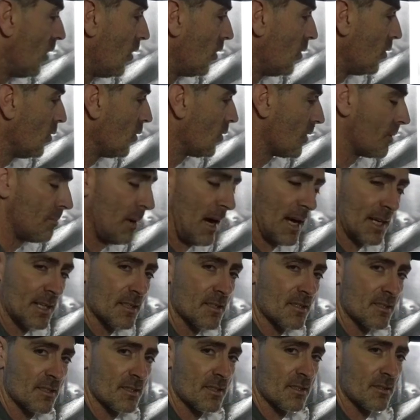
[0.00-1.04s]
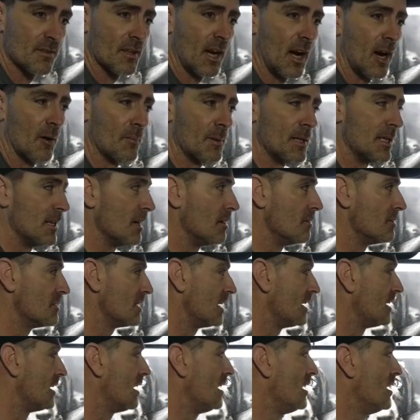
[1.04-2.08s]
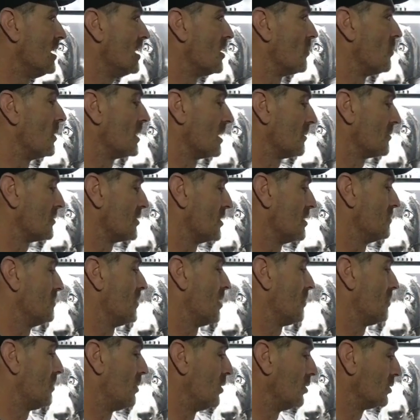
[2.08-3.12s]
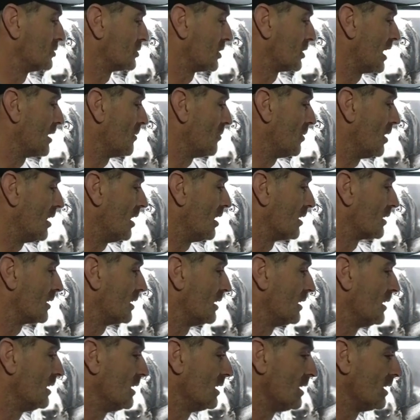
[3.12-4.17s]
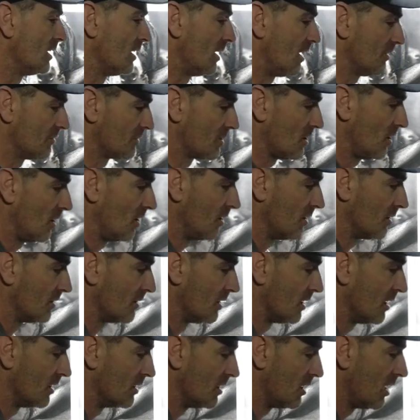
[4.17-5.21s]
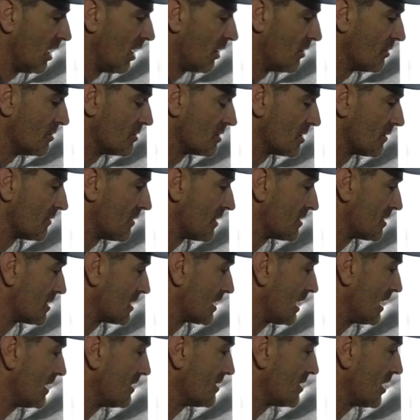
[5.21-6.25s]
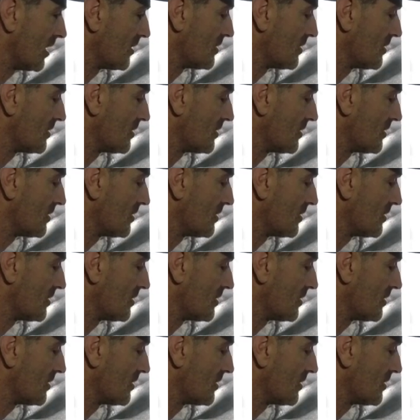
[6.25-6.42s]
all the paints that I'll be using when I'm doing my portrait work. I've got loads of skin